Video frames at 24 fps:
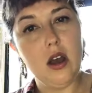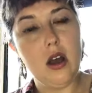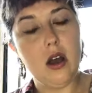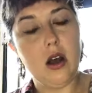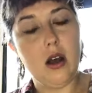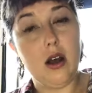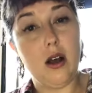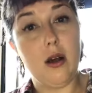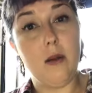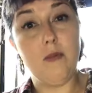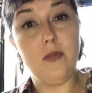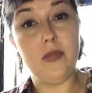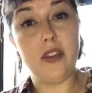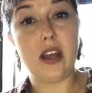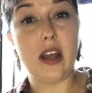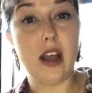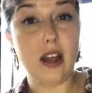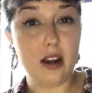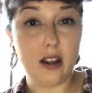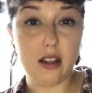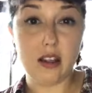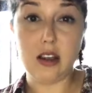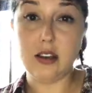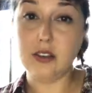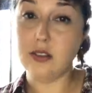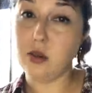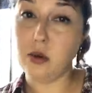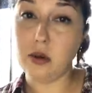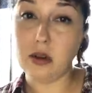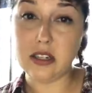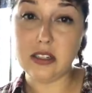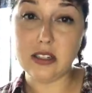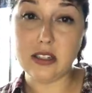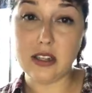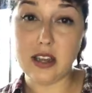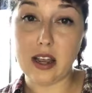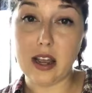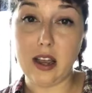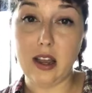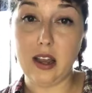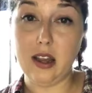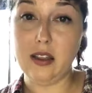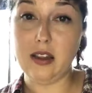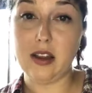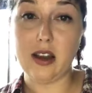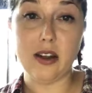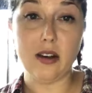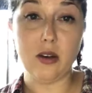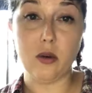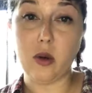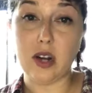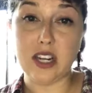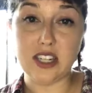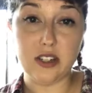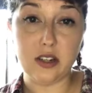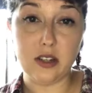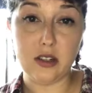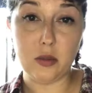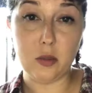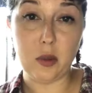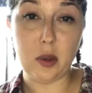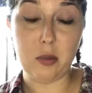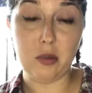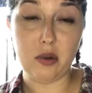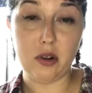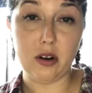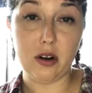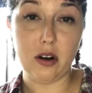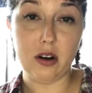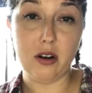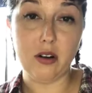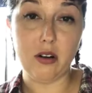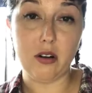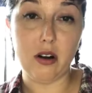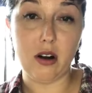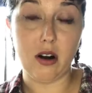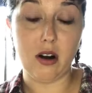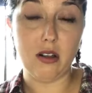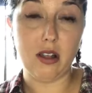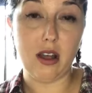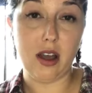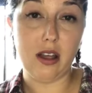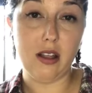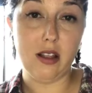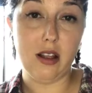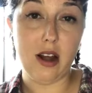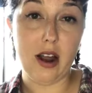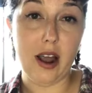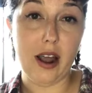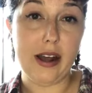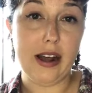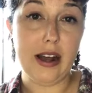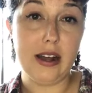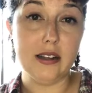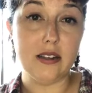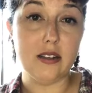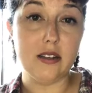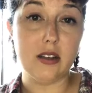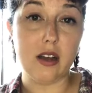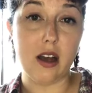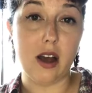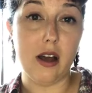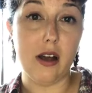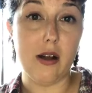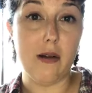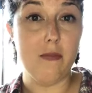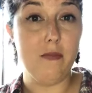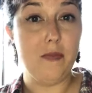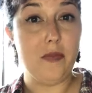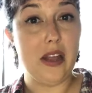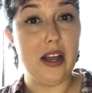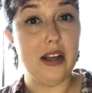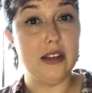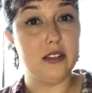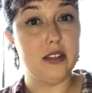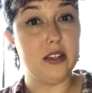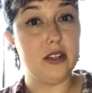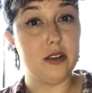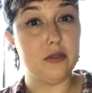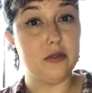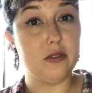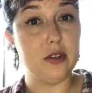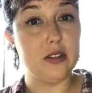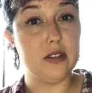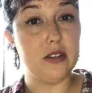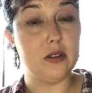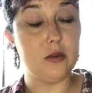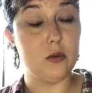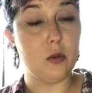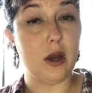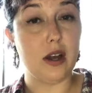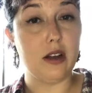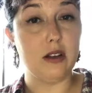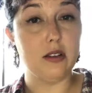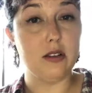the kind of things you can say, the kind of questions people are likely to ask as a difference as well.